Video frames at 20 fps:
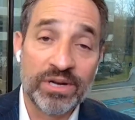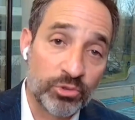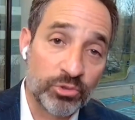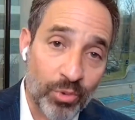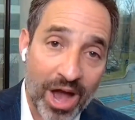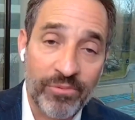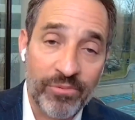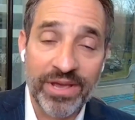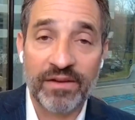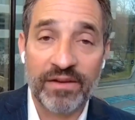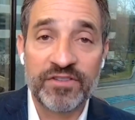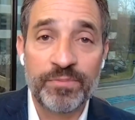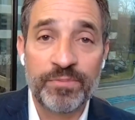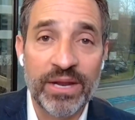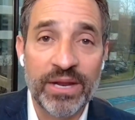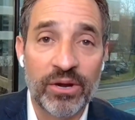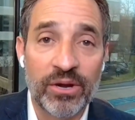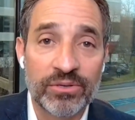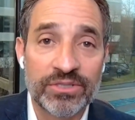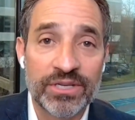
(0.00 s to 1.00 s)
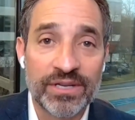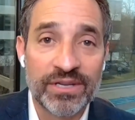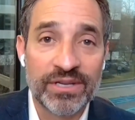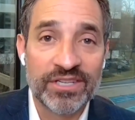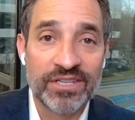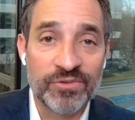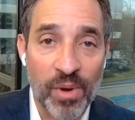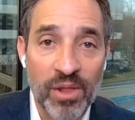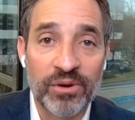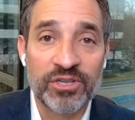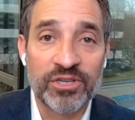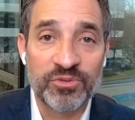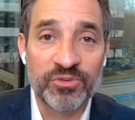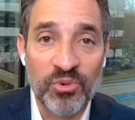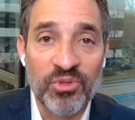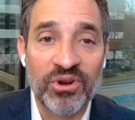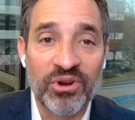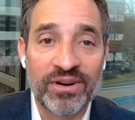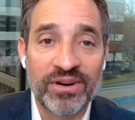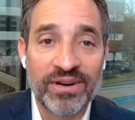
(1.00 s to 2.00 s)
Which is why we have Speedos, smaller,
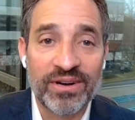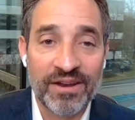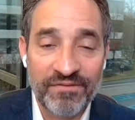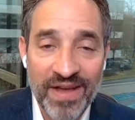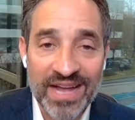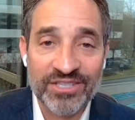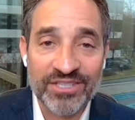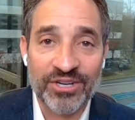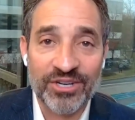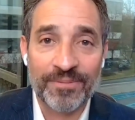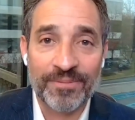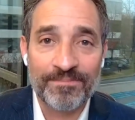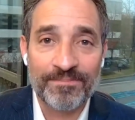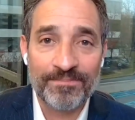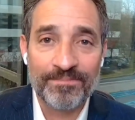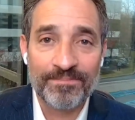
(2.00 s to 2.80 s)
smoother, and faster.